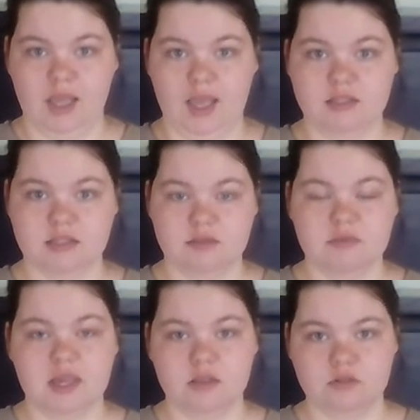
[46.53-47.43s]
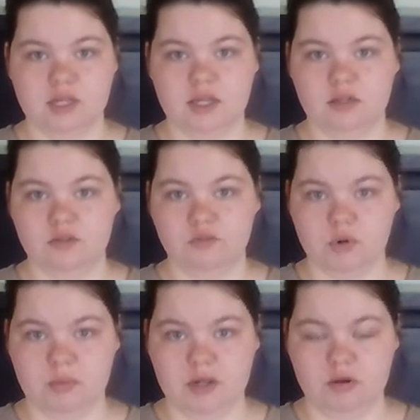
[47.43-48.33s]
As I've gathered data for
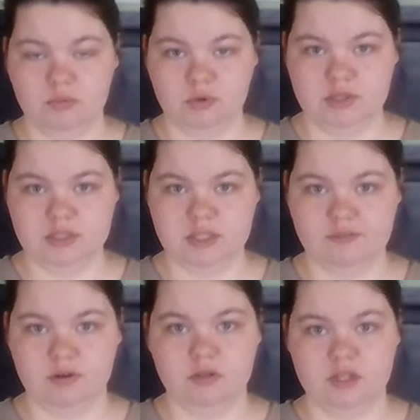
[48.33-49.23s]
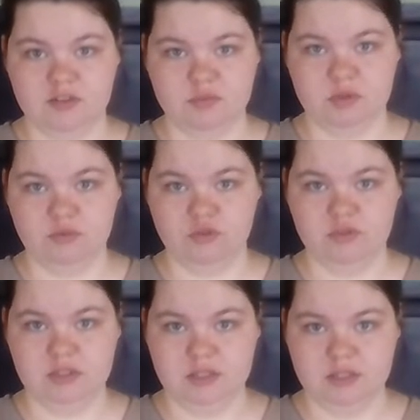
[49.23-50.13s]
my own points, I found that I've been
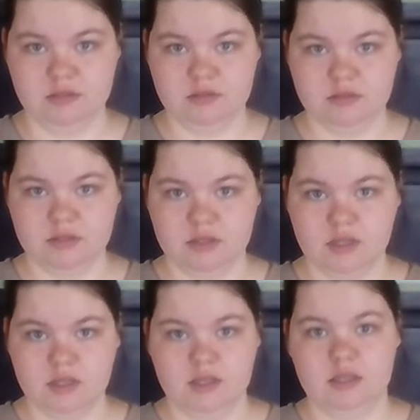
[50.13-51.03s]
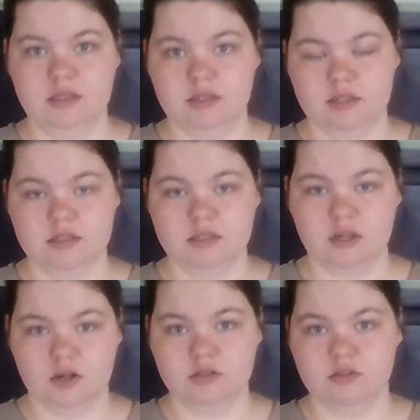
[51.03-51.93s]
proving his. And as a
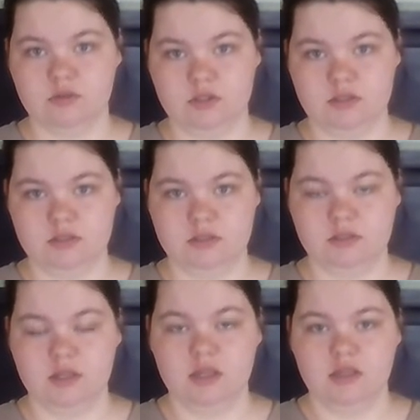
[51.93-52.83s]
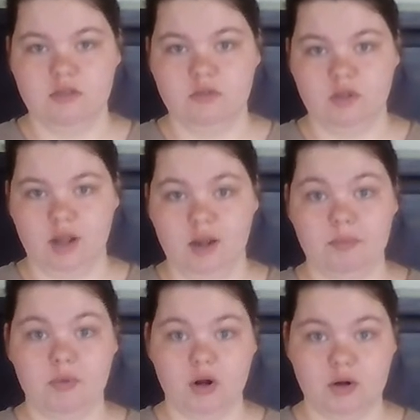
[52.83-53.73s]
consequence,
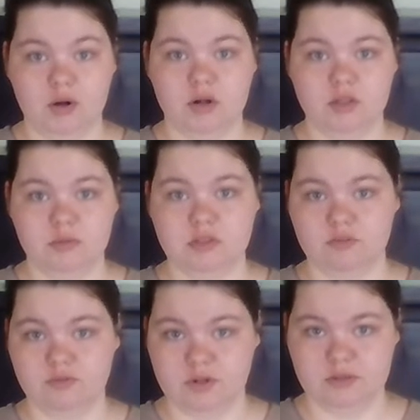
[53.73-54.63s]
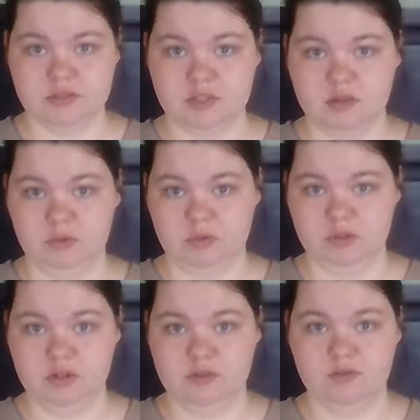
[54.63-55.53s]
our arguments are very
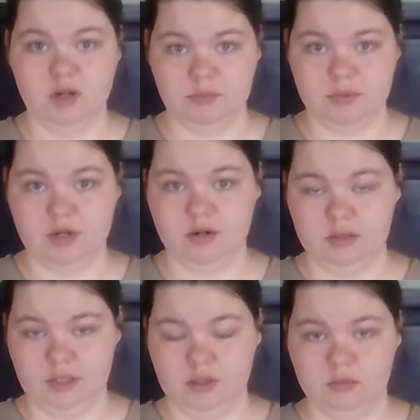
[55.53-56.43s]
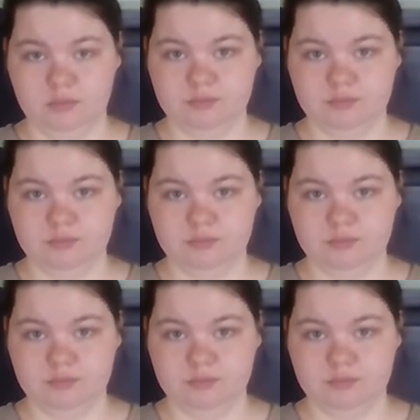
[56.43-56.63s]
similar, if not parallel.